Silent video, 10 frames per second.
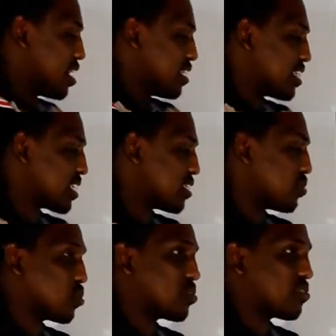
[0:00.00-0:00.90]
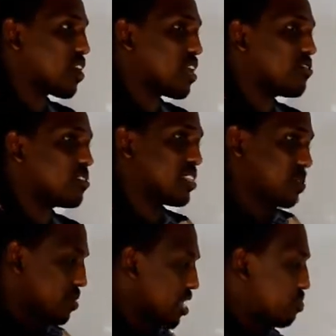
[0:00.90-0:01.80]
It was 5, it
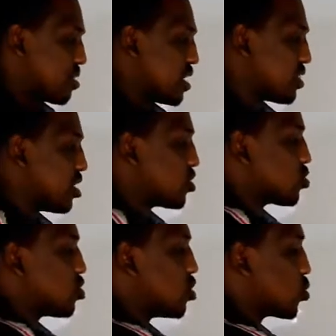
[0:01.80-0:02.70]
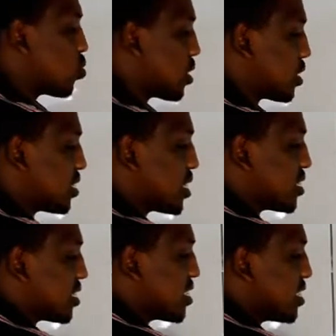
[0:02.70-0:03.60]
became 8. So this one, it has
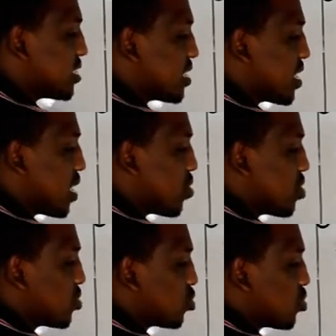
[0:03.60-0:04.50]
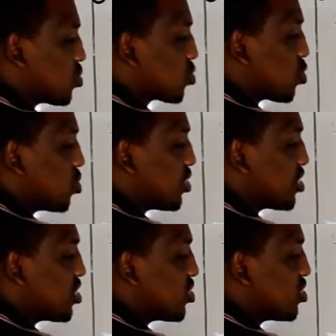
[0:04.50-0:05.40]
increased now. So it is called
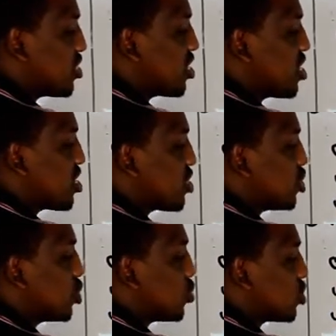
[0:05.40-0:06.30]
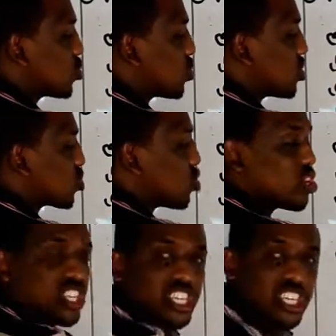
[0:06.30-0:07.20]
increasing ratio. This one is called
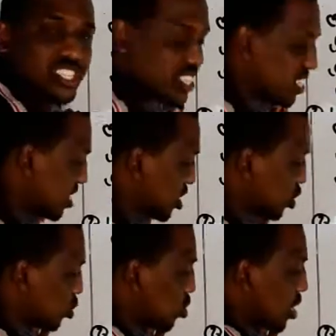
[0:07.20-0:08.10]
increasing ratio.